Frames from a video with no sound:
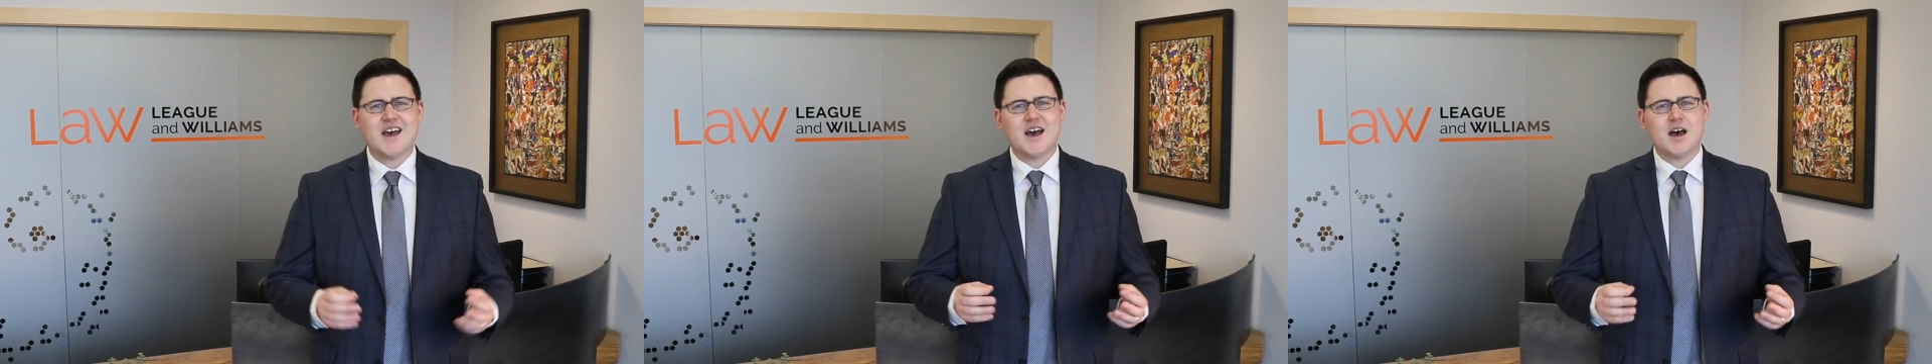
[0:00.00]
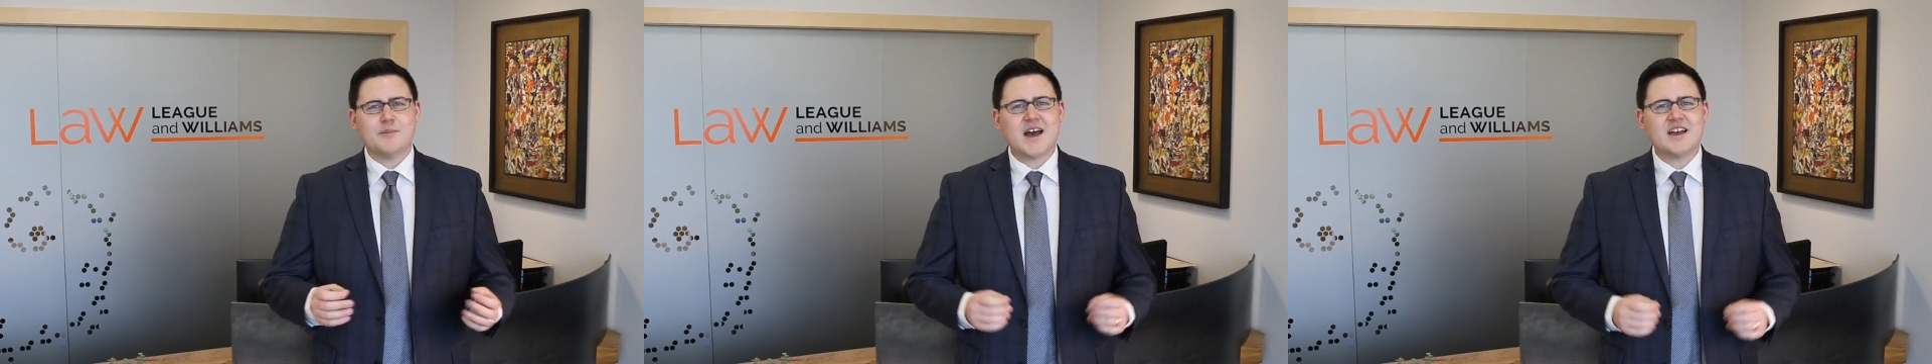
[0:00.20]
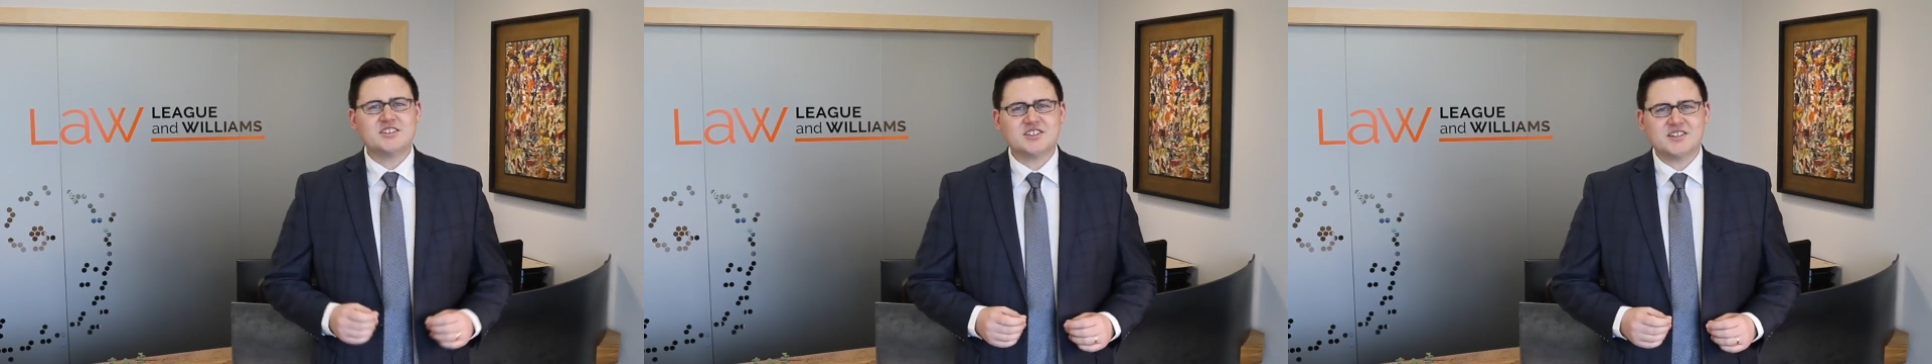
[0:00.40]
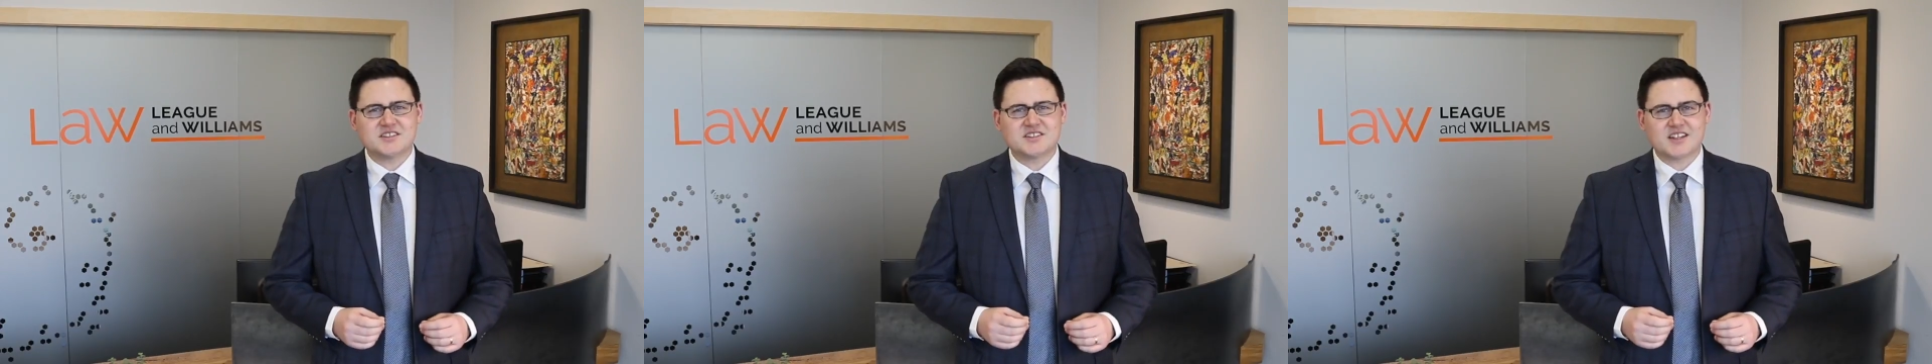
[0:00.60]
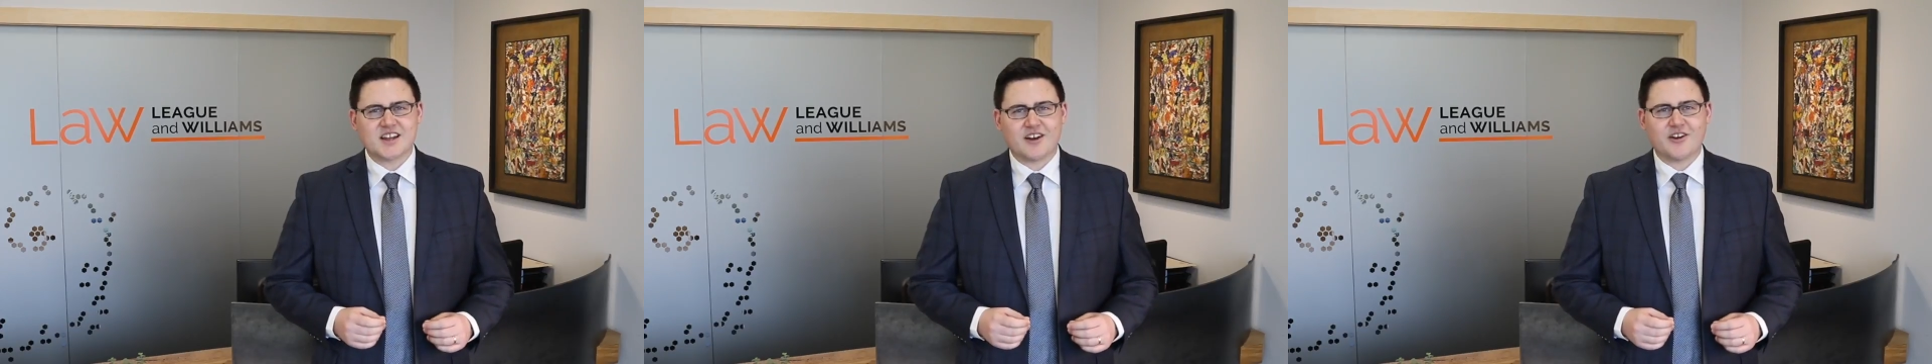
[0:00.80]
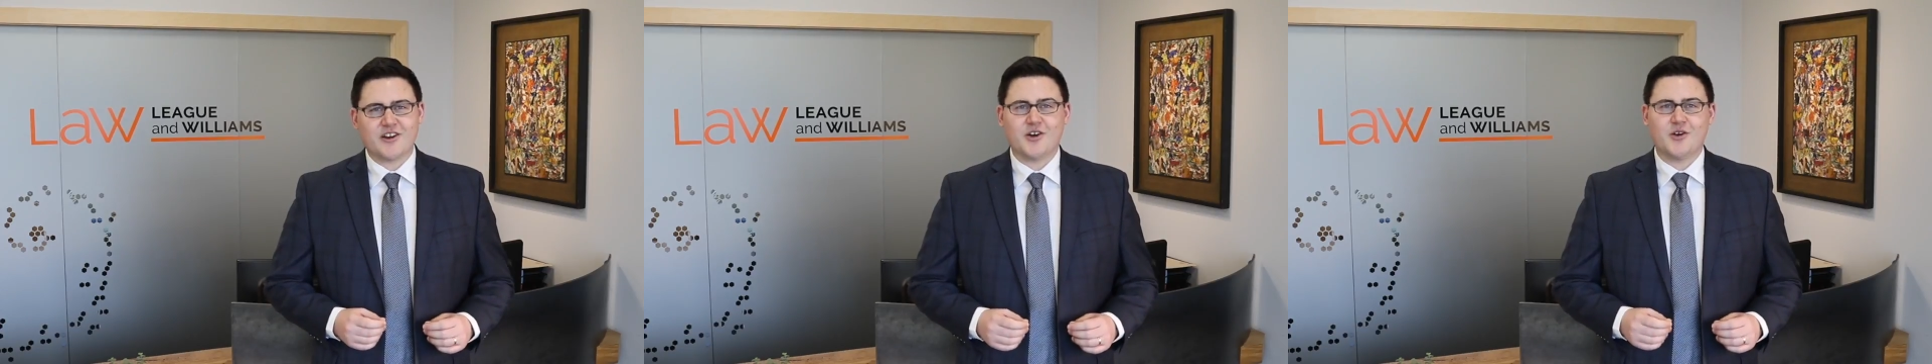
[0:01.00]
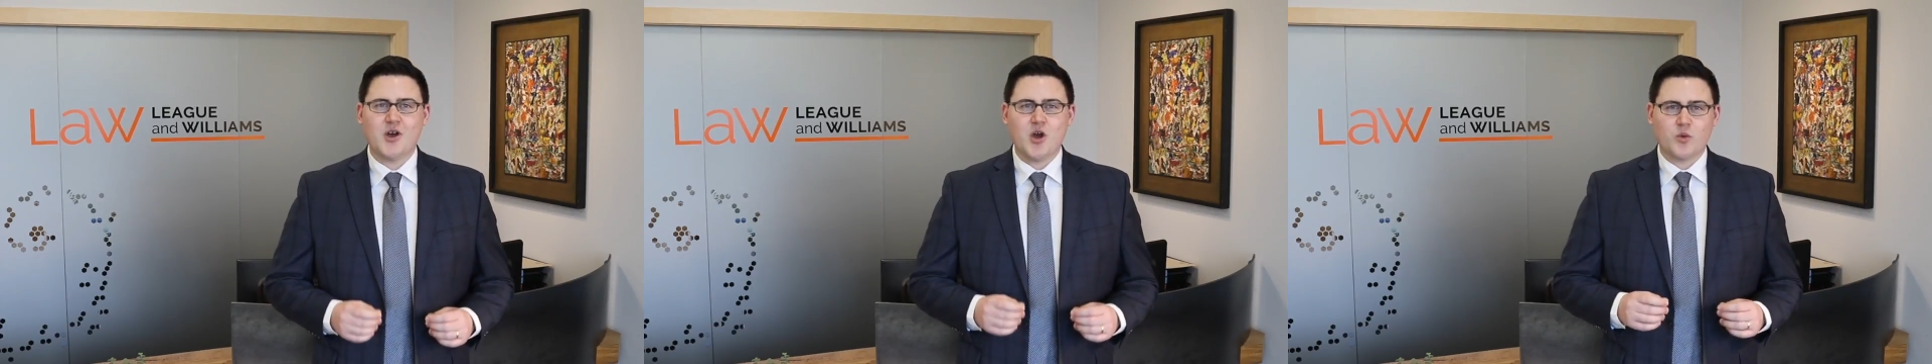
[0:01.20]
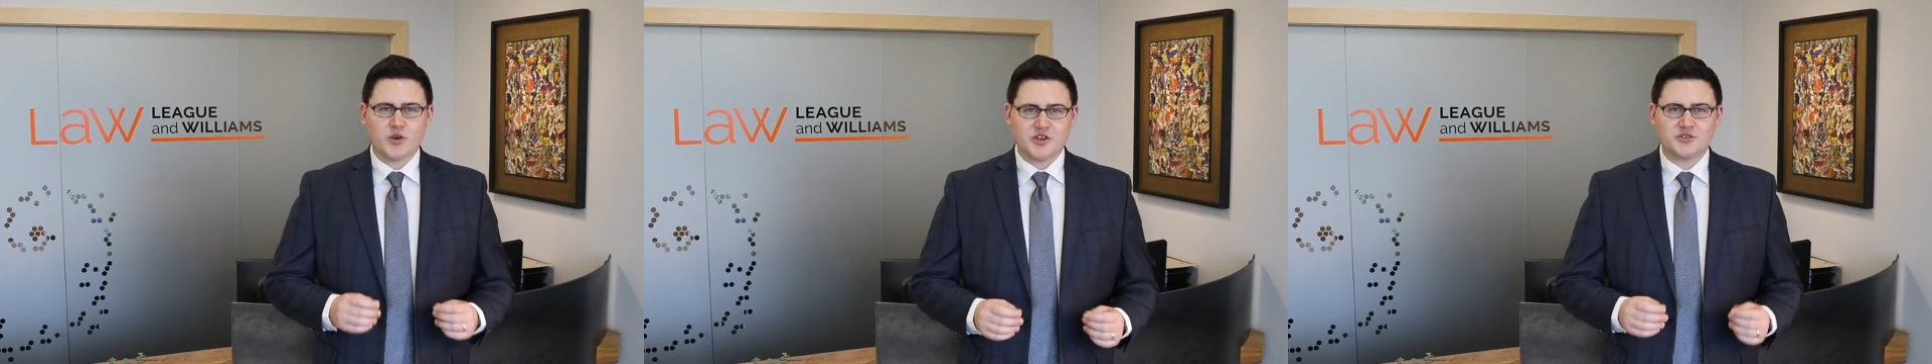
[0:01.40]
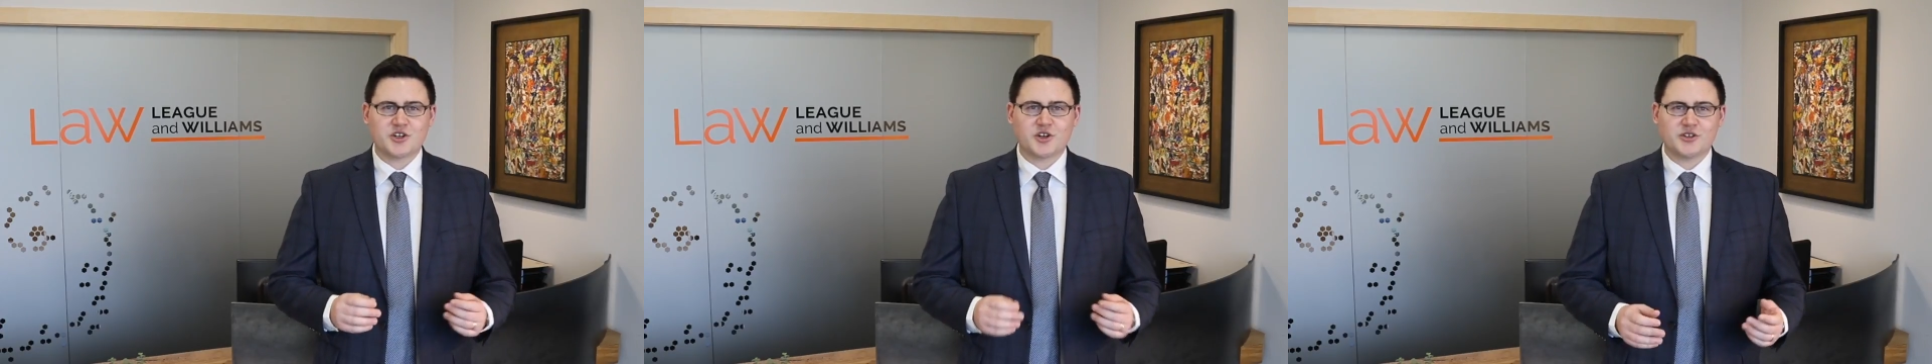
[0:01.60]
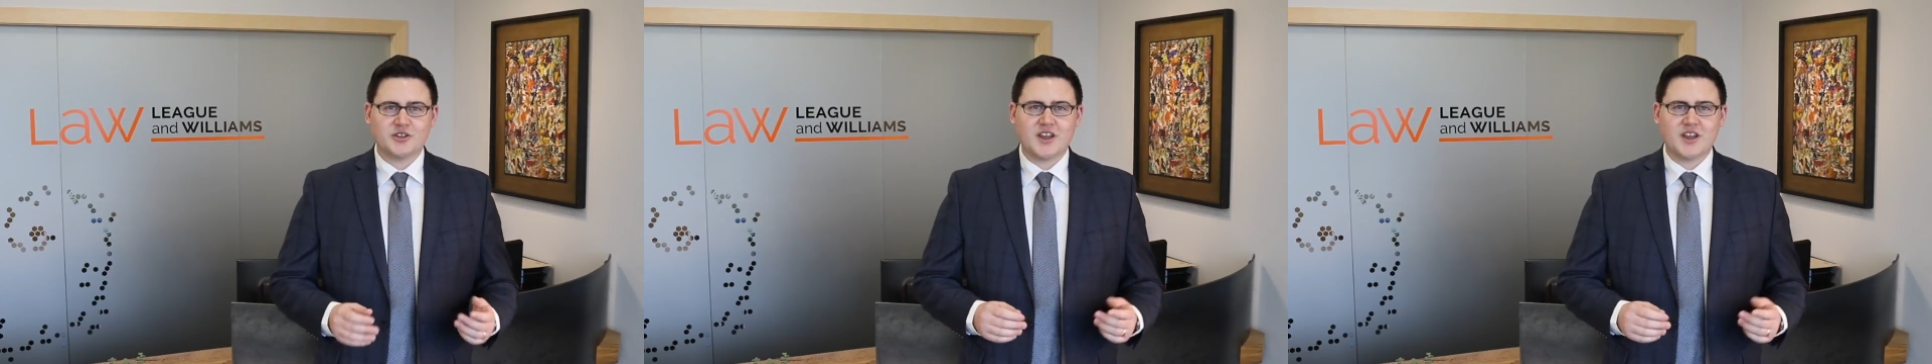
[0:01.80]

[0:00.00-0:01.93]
imagine a scenario where you turn